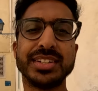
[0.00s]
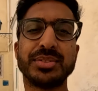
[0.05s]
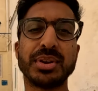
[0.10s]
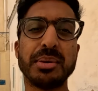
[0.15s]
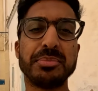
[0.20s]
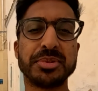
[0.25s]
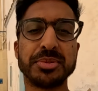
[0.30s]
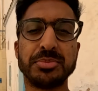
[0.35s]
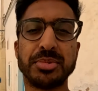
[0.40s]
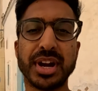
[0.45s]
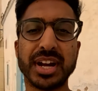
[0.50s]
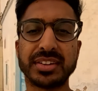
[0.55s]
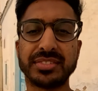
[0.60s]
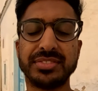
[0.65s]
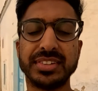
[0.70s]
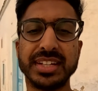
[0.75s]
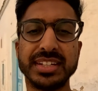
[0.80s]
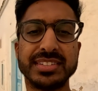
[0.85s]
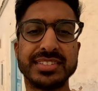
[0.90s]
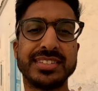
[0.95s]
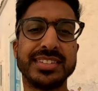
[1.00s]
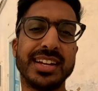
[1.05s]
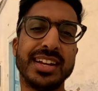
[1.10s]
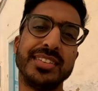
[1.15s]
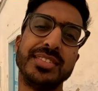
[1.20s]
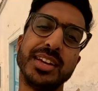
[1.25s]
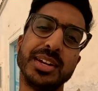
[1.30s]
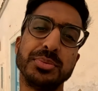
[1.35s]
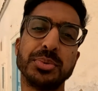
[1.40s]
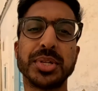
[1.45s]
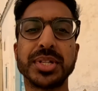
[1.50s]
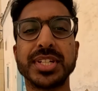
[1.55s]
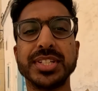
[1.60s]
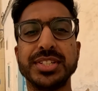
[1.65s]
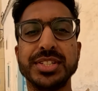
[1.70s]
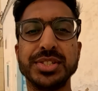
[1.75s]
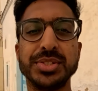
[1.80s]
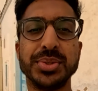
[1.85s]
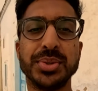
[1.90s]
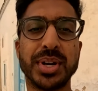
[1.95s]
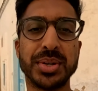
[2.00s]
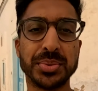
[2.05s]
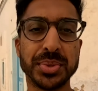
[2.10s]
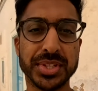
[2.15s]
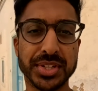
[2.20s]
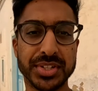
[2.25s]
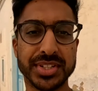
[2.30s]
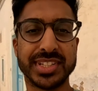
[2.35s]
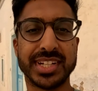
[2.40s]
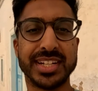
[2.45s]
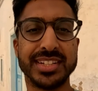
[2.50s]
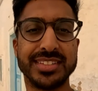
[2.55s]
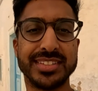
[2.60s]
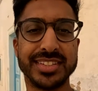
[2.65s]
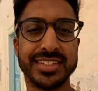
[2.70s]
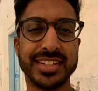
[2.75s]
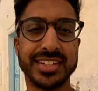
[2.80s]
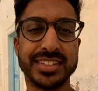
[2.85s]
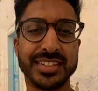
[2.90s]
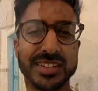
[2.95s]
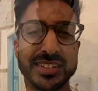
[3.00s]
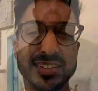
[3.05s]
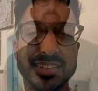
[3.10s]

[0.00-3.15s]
grab some breakfast, and then we'll continue on with our sightseeing.